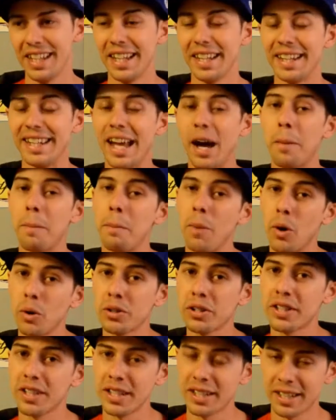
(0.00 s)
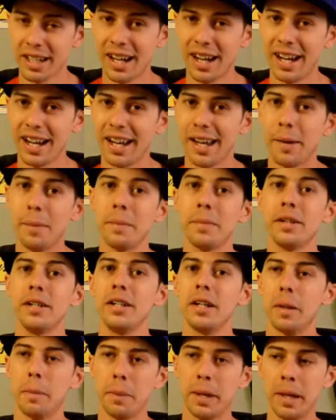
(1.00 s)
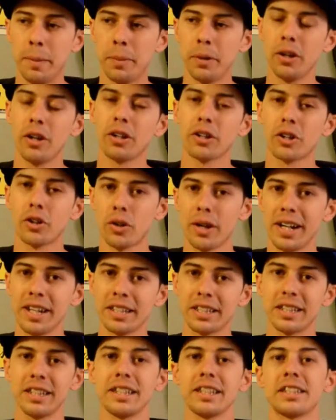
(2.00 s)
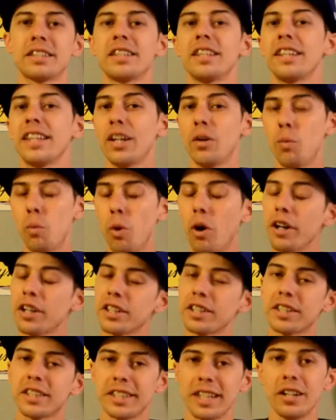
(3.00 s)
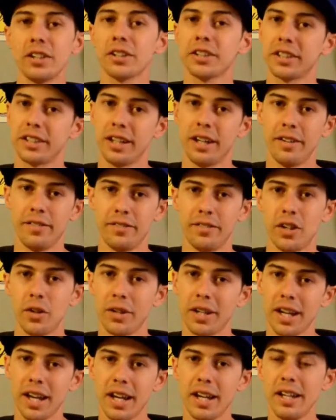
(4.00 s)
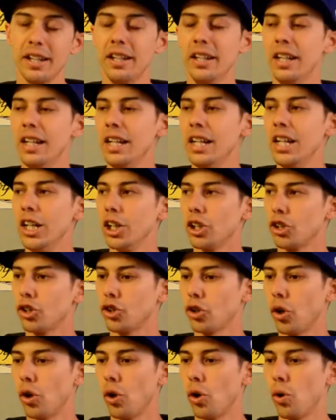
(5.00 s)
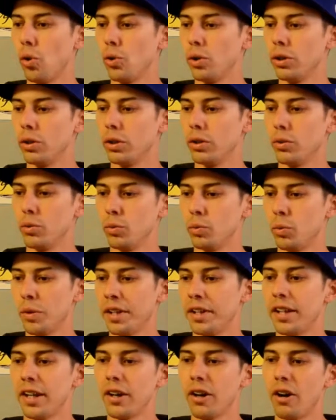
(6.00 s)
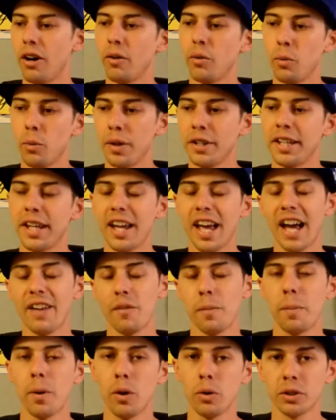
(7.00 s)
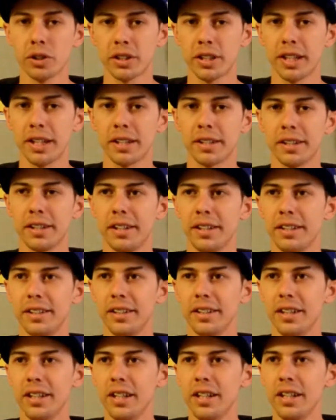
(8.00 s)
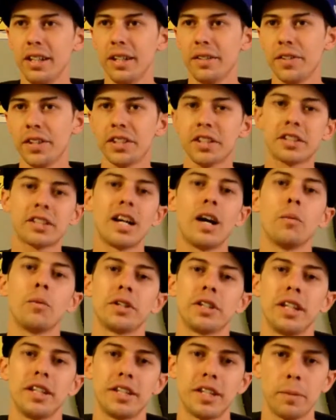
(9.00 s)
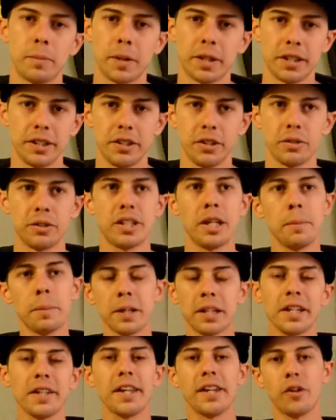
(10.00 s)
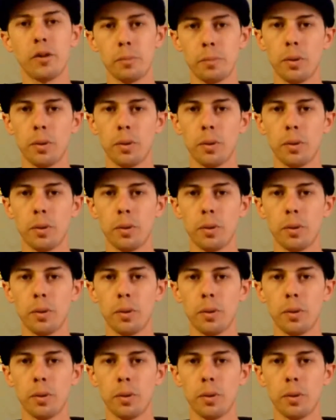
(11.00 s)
Now, most of the time, people on Craigslist, they want to sell stuff, okay? So when they're when they have a posting, this is not what they typically do. Typically, they don't